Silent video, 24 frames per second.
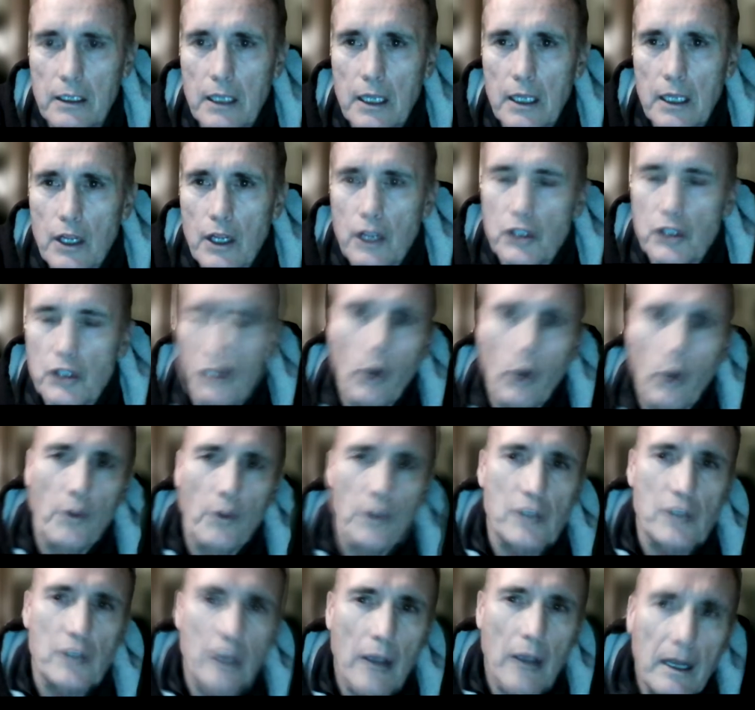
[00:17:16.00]
So there's
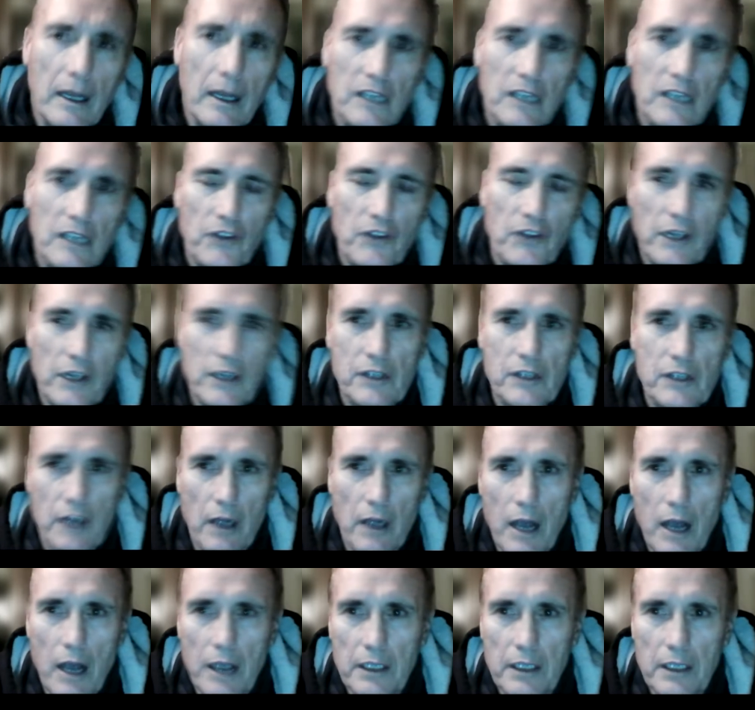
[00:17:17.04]
a lot of different things that
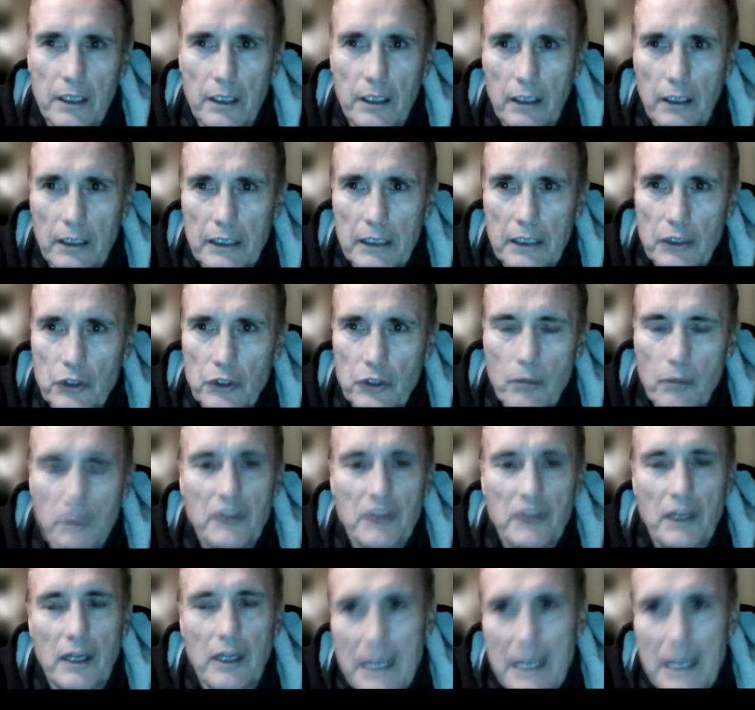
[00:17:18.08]
hockey can lead to, but
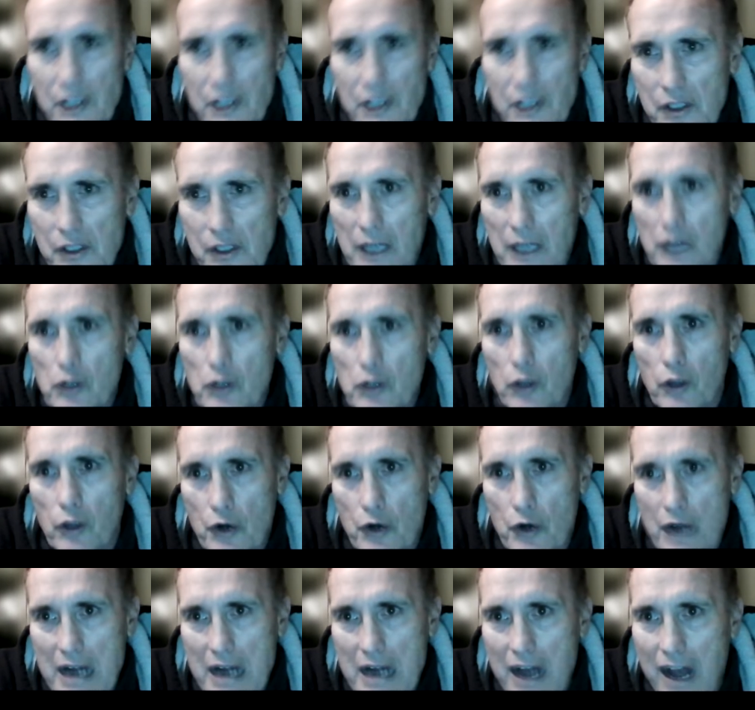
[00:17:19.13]
the lessons that you
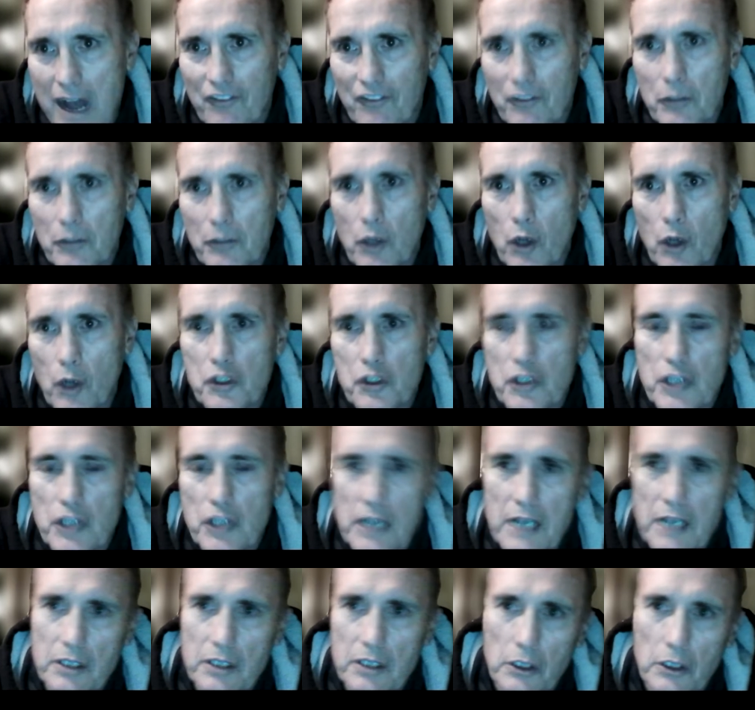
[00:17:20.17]
learn now from Coach
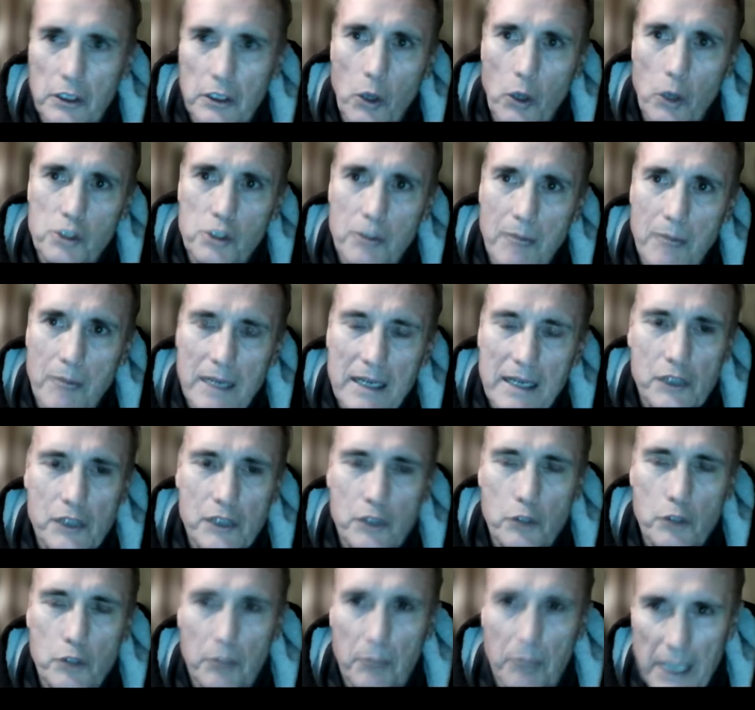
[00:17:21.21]
Jason and Coach Mike as
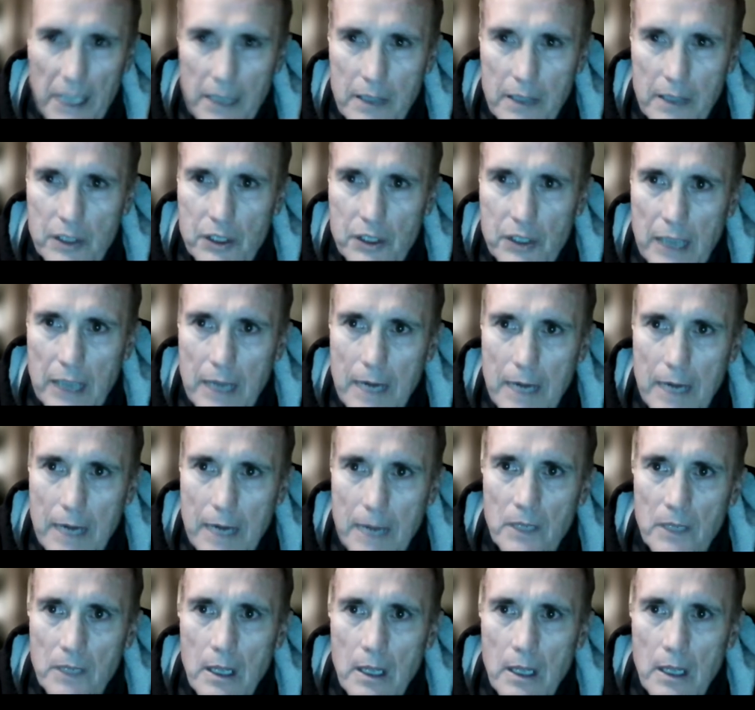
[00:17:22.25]
you play this game,
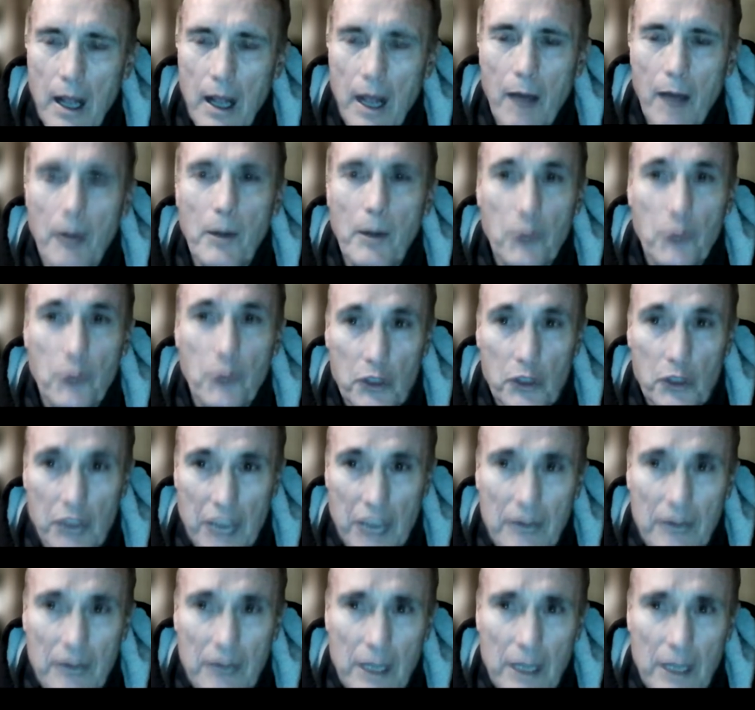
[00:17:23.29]
about those
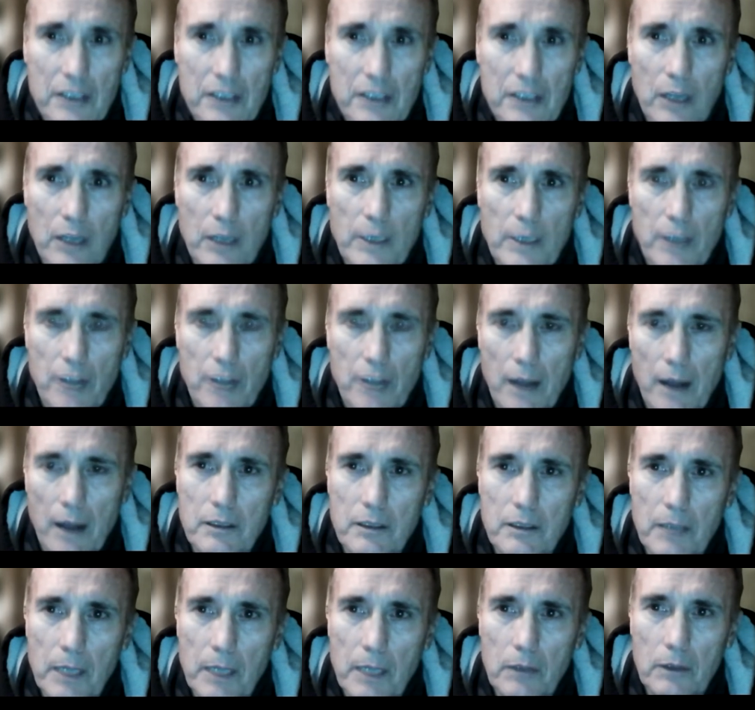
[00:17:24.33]
10 things that we talked
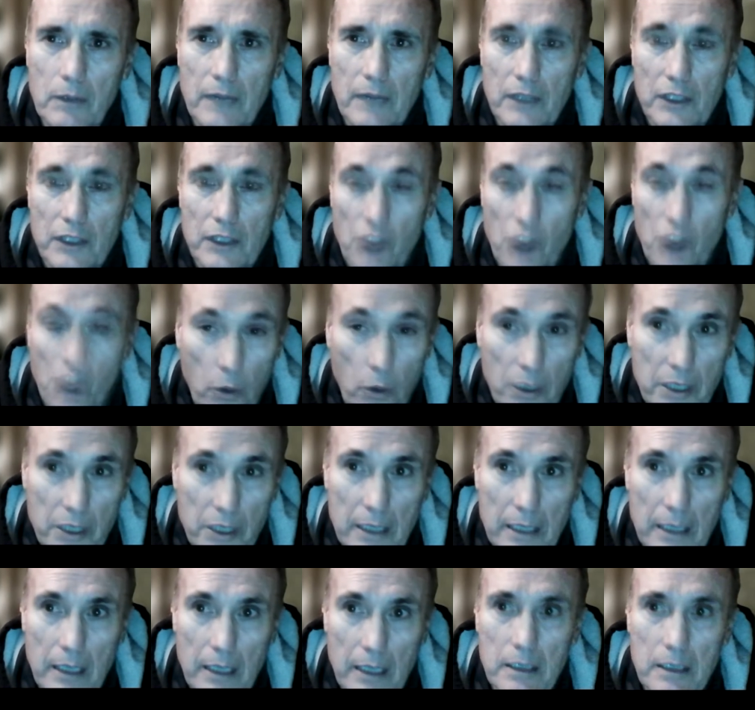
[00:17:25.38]
about that don't
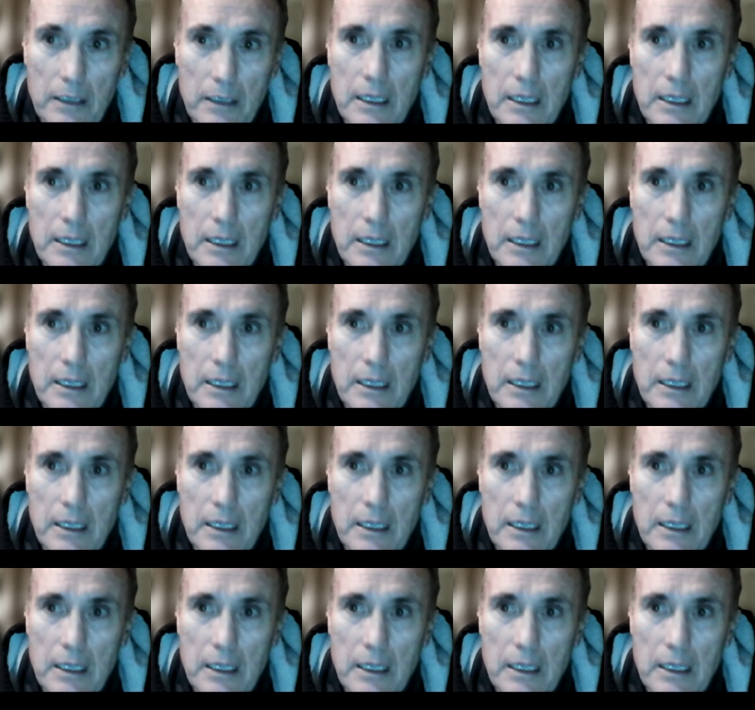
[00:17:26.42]
take any